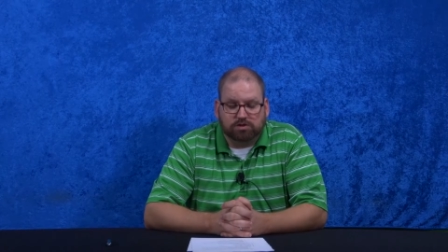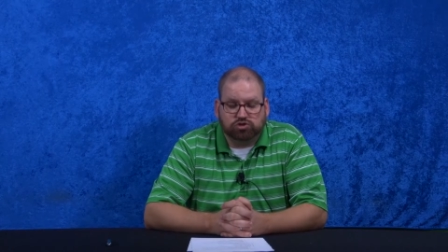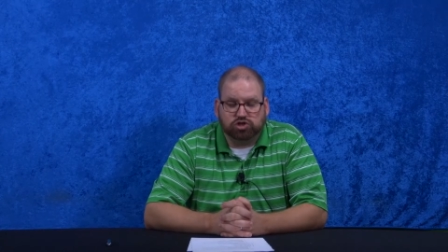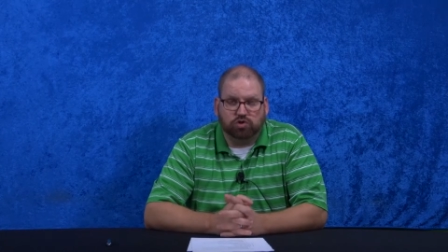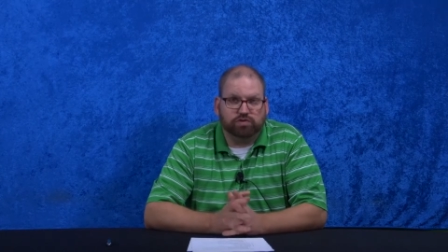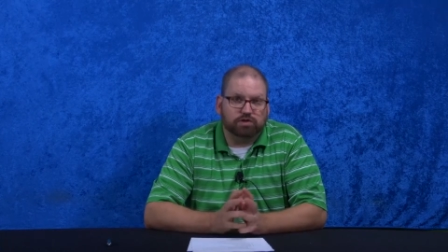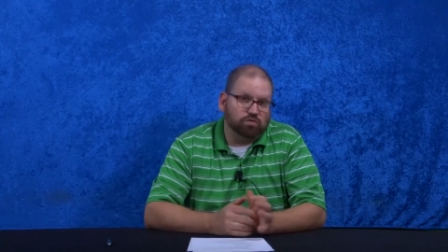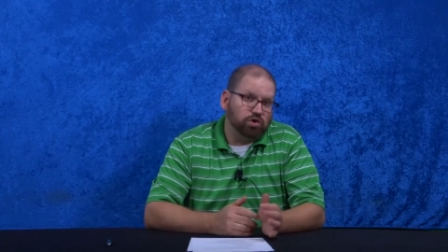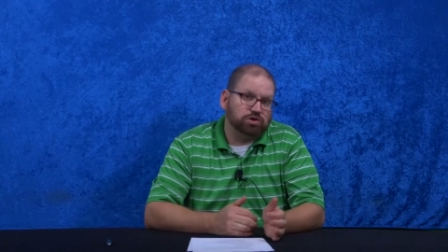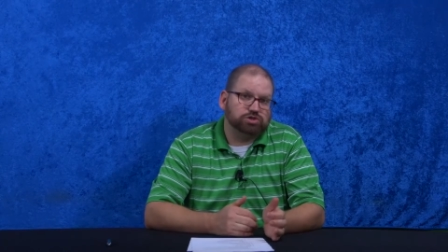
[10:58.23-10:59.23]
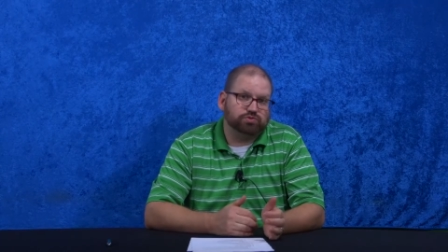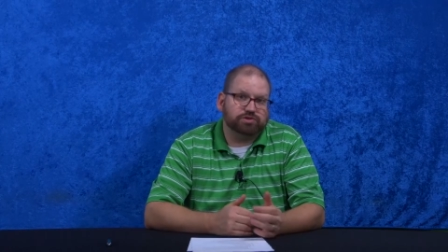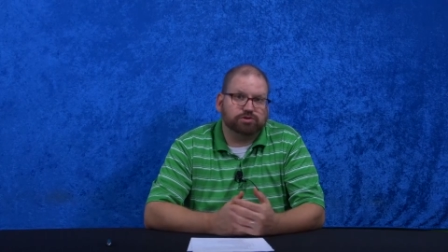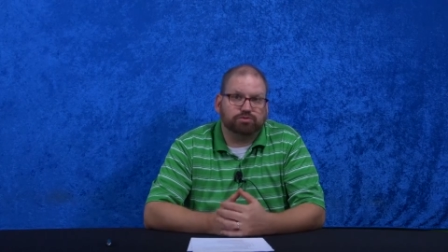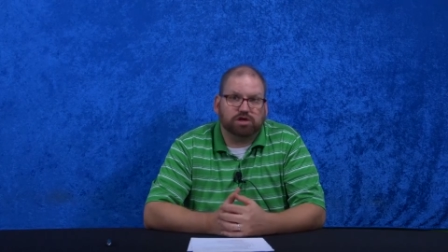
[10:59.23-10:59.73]
Joan then works
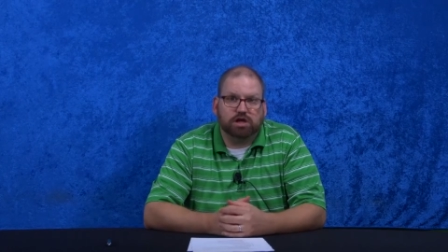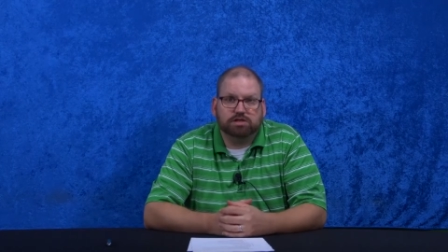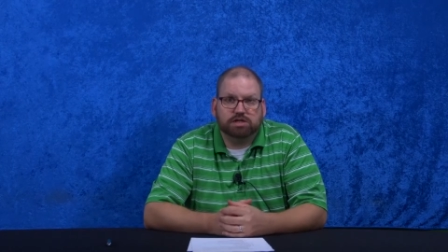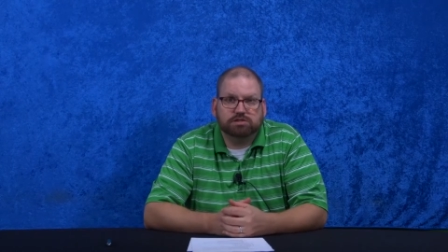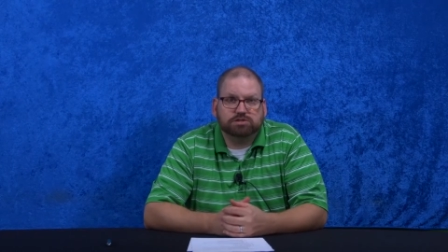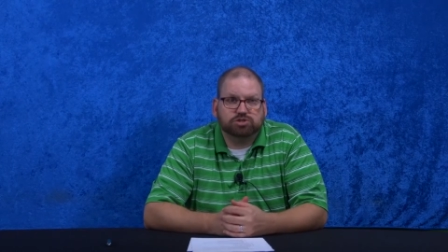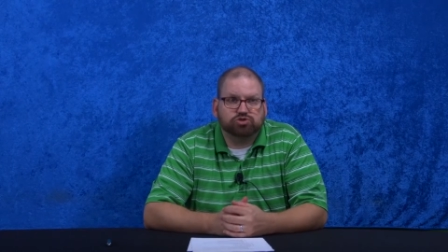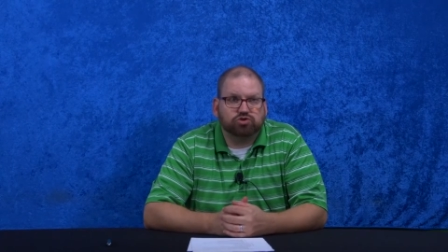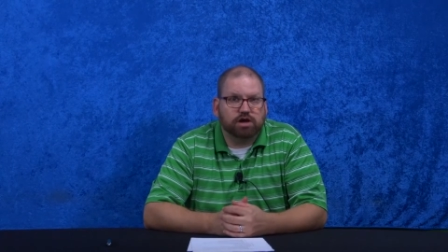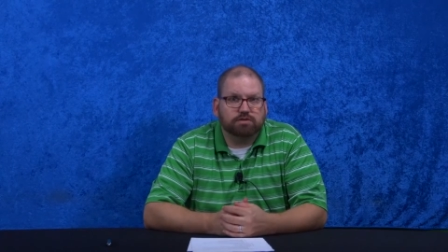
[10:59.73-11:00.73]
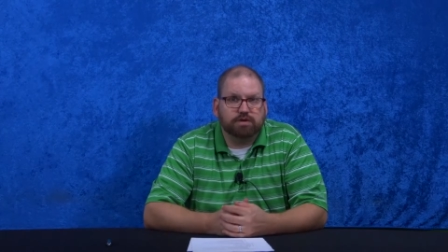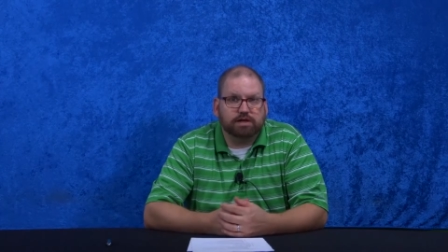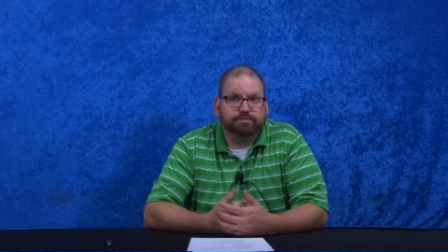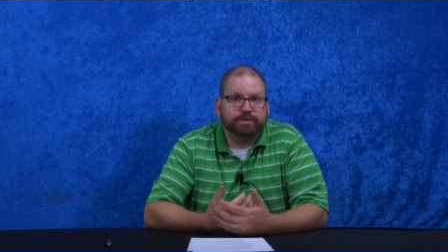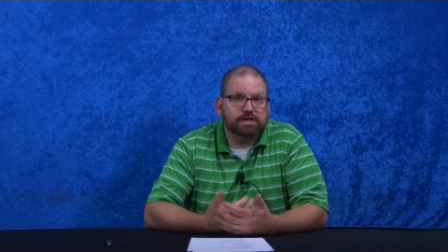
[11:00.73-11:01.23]
with the Burgundians to try to
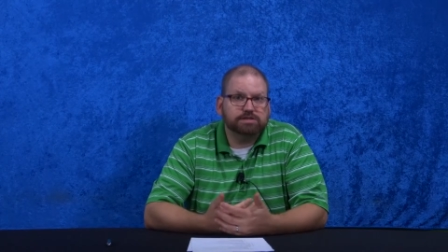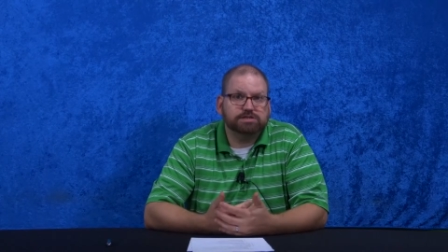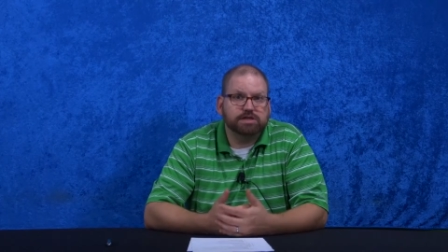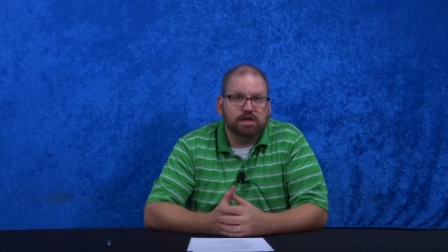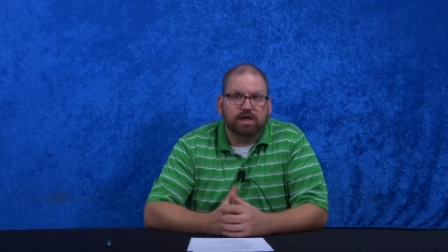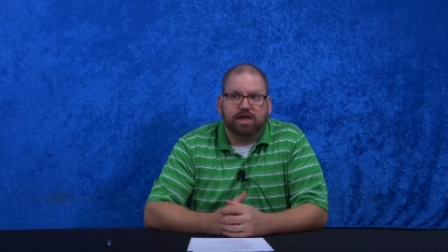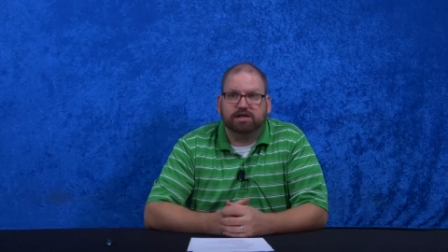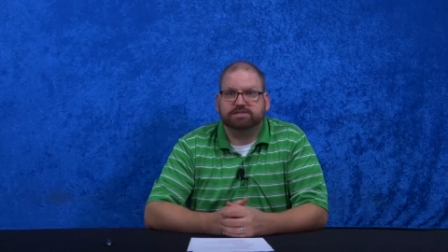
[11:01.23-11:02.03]
make peace, and